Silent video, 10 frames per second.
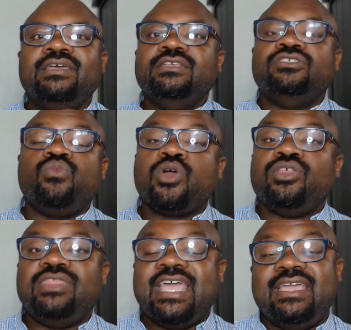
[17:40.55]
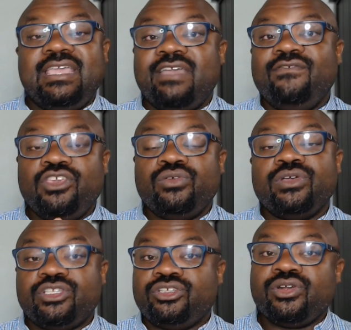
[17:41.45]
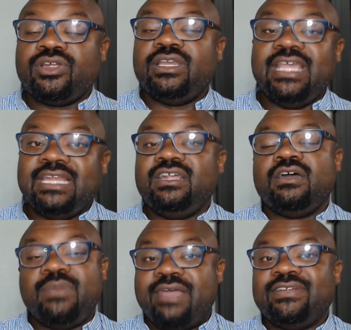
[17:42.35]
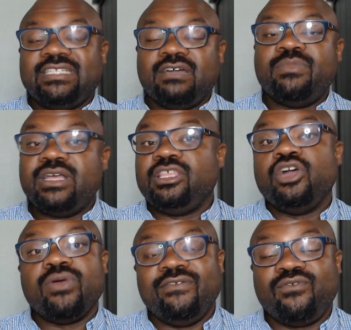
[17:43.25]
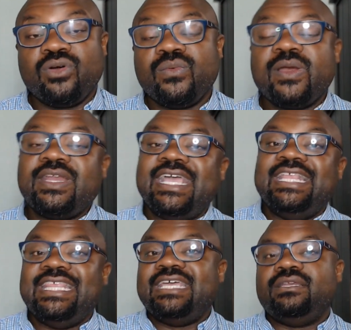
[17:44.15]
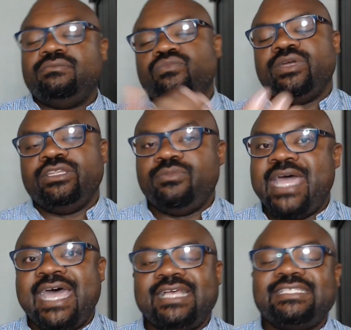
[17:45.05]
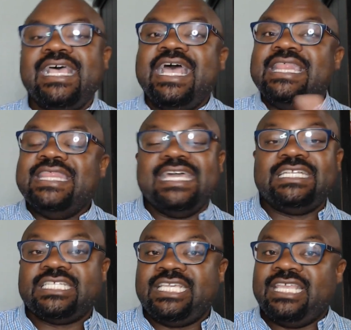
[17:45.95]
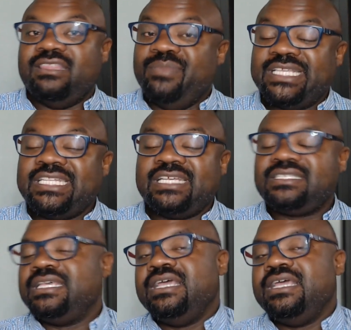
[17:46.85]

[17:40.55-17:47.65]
to where they give you a certain income every single month going forward, and then when you pass, they just get the business.